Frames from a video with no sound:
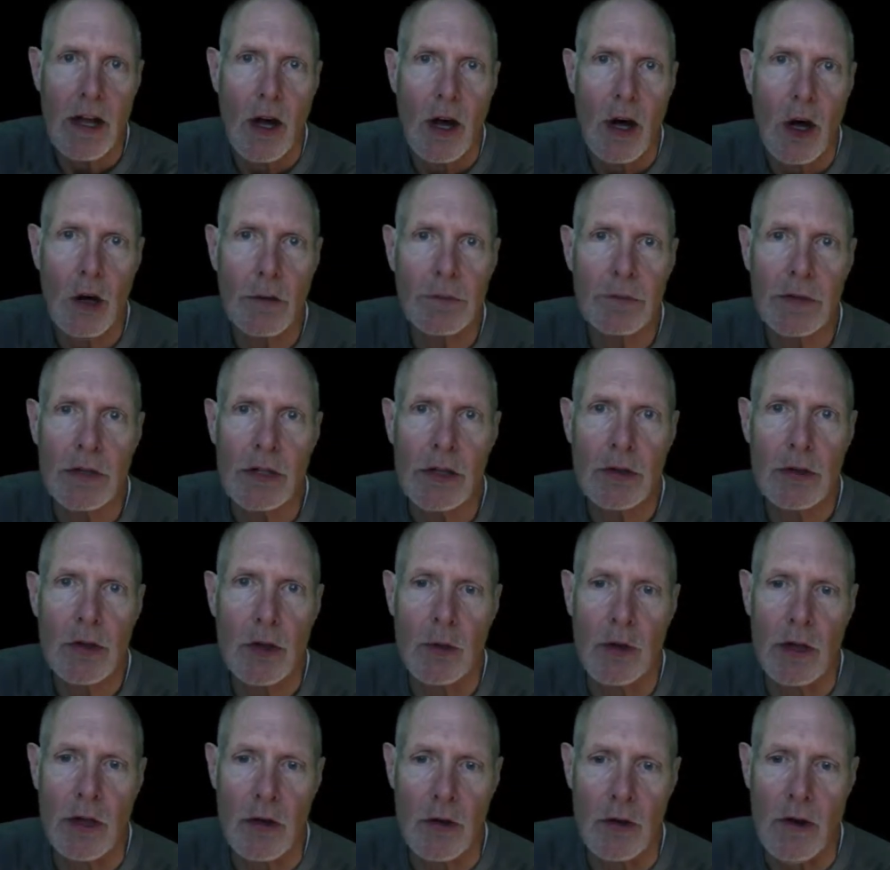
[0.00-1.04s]
Hopefully you know
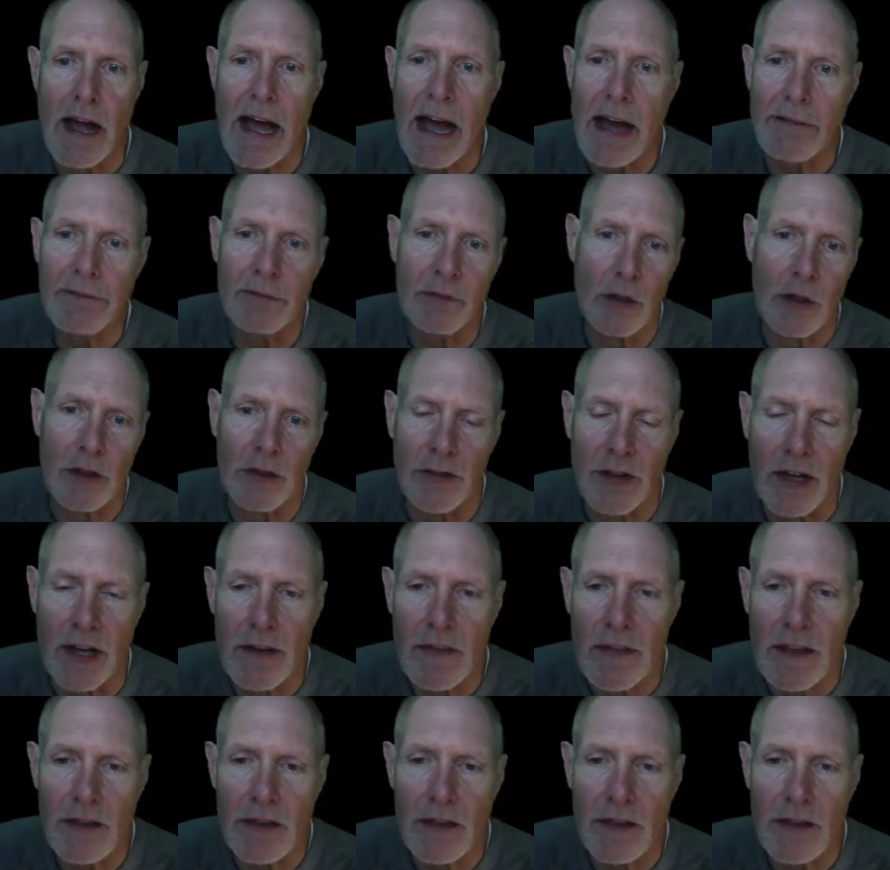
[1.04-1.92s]
what a graph looks like.